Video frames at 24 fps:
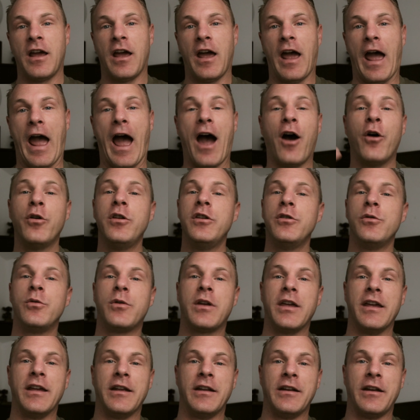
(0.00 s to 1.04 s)
how you
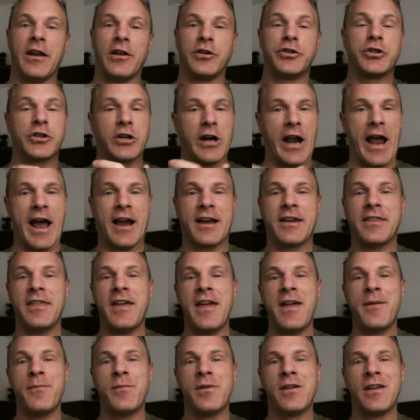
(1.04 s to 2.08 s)
can track
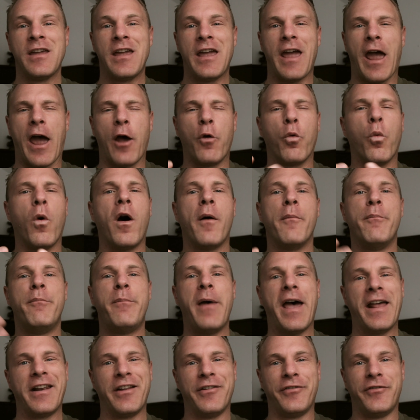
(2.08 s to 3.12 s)
them, and what
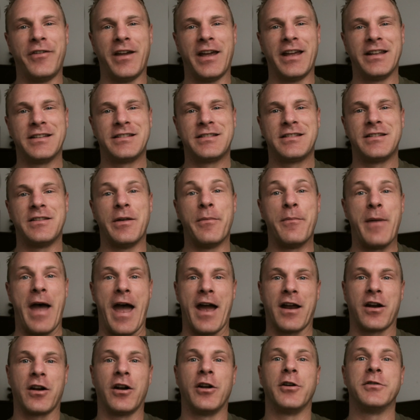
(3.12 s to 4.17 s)
benefits the
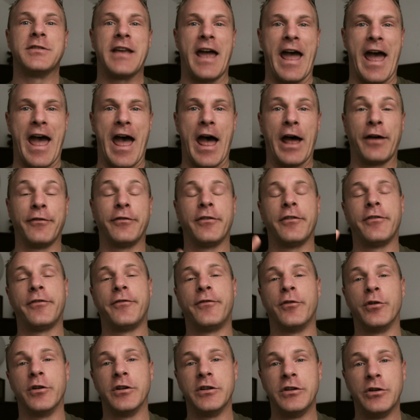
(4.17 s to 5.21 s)
macros have
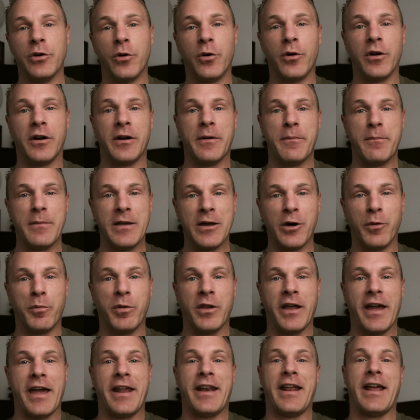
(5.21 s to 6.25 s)
for your meal
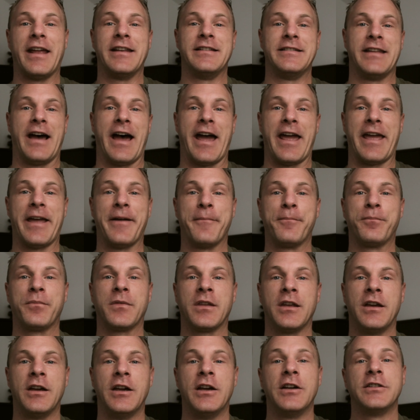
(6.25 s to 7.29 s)
plan and diet.
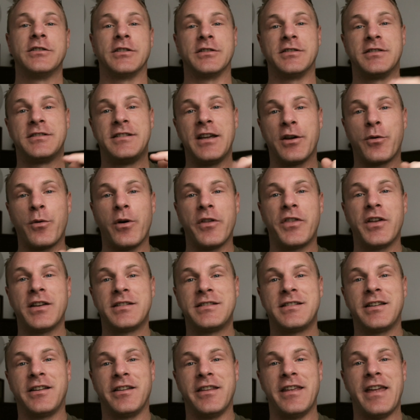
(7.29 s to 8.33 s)
So stick with
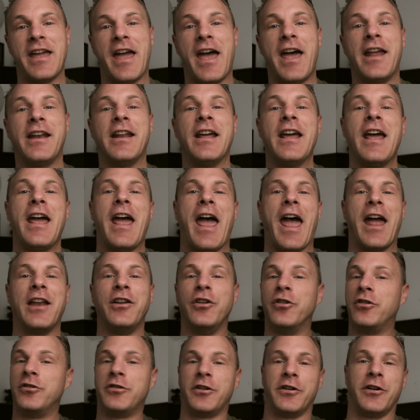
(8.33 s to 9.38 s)
us till the end and
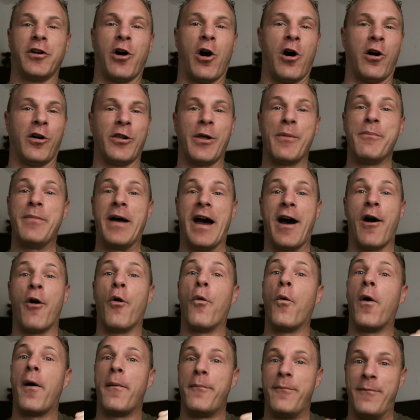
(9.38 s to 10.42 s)
you'll learn all
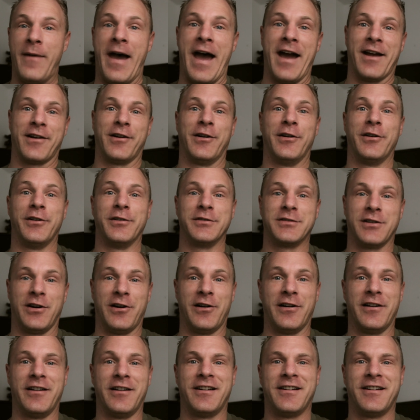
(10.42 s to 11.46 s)
about what macros
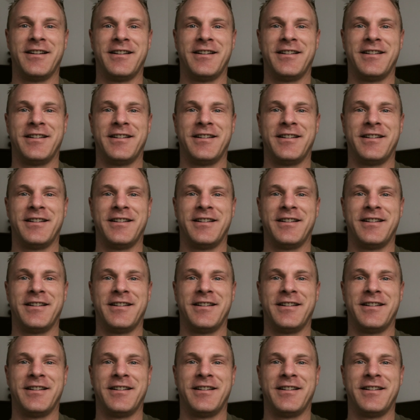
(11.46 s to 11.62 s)
are.